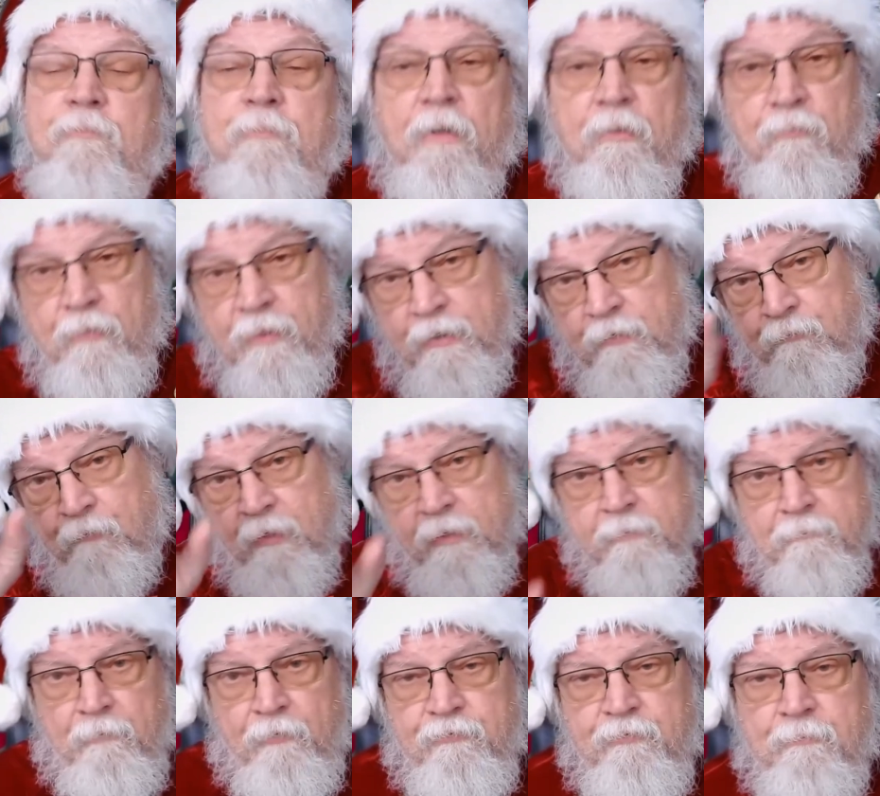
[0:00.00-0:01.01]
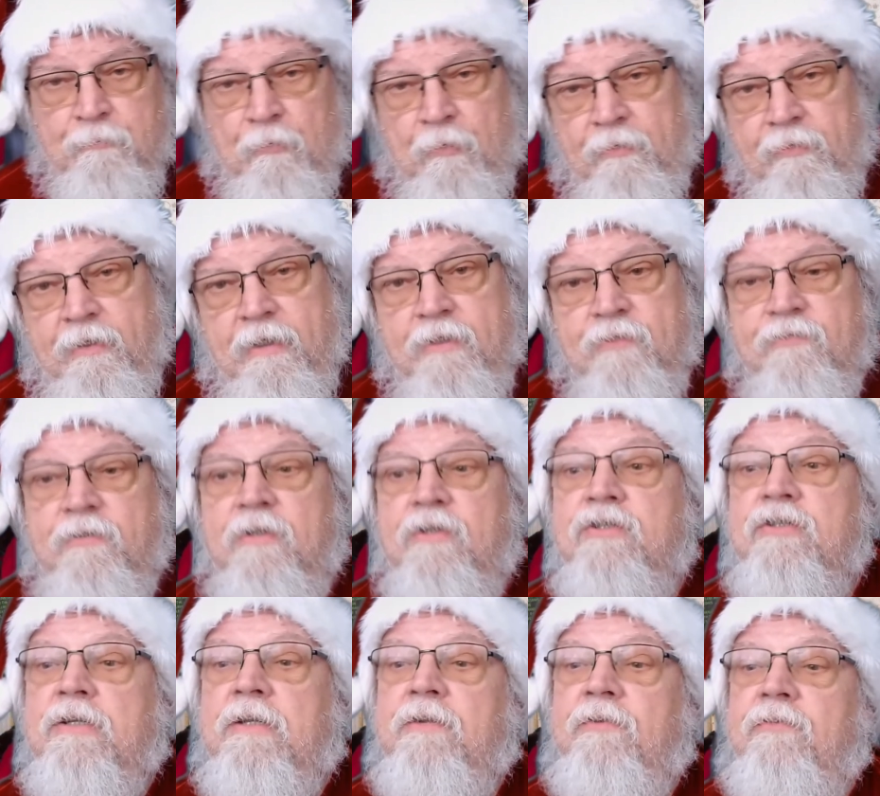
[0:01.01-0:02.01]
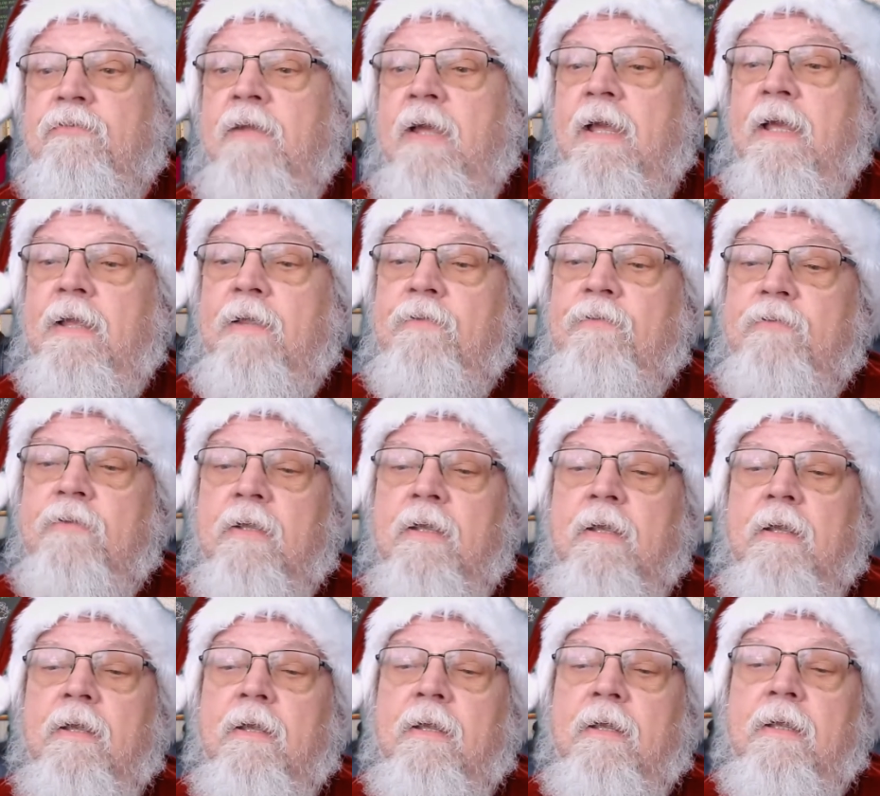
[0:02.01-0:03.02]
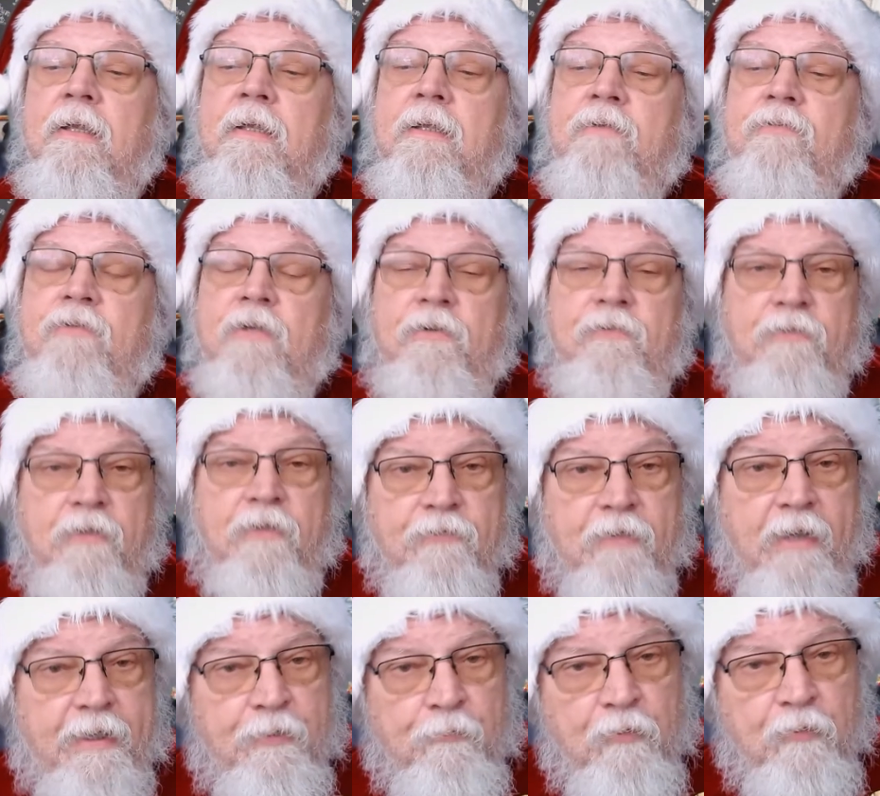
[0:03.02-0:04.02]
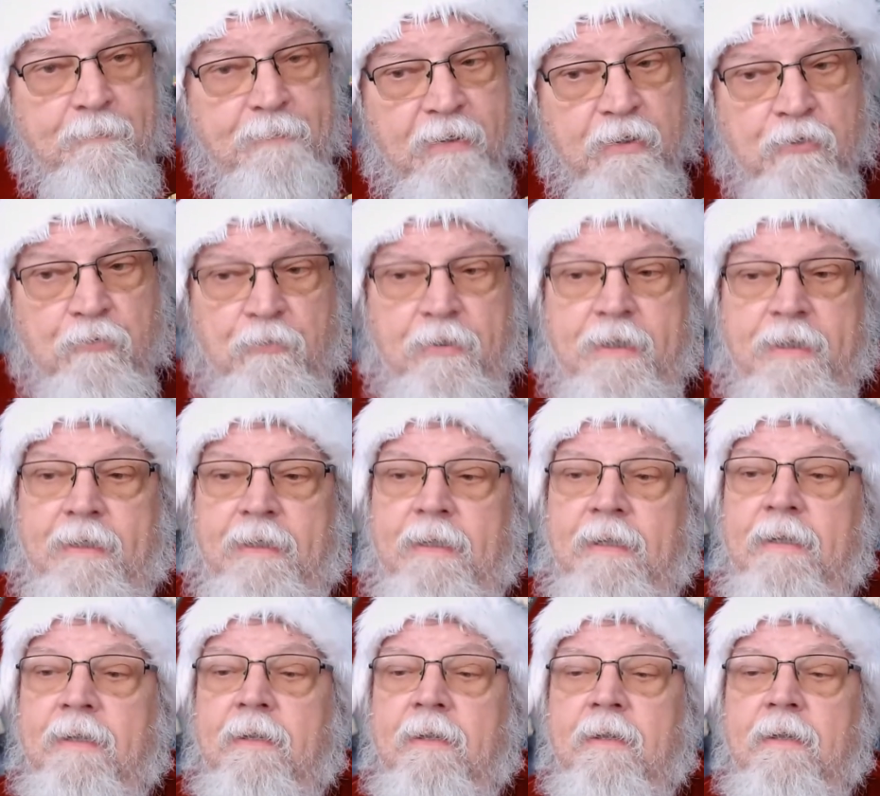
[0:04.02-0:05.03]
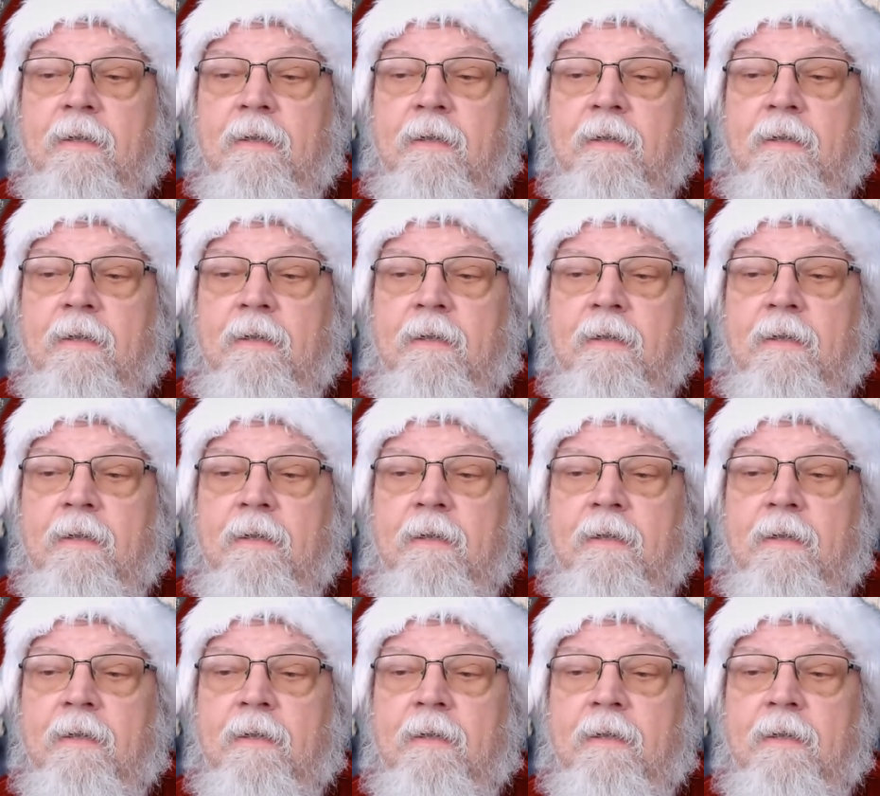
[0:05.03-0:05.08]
But we have one of the most important things that she says is I don't want to be greedy.